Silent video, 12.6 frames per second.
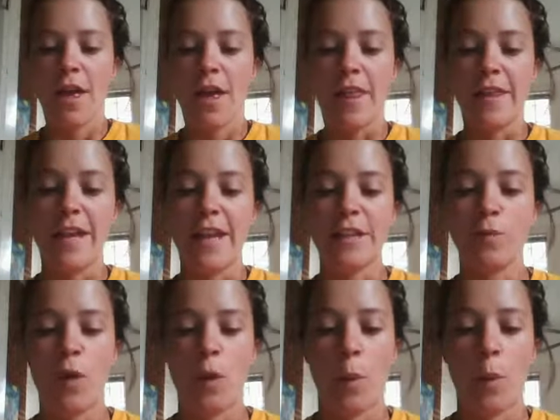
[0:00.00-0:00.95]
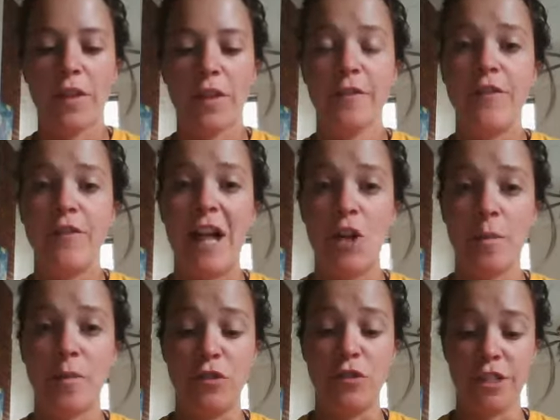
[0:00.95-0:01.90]
The next one, we want the volume
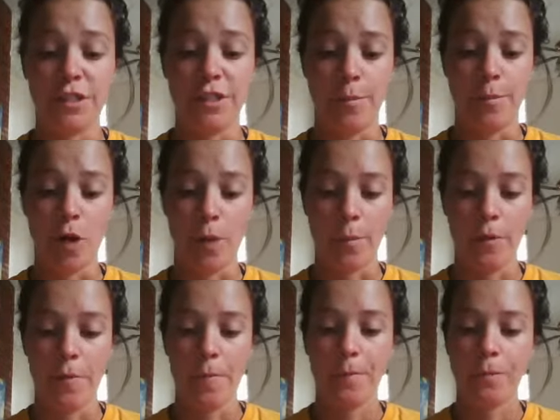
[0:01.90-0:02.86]
of just the marble.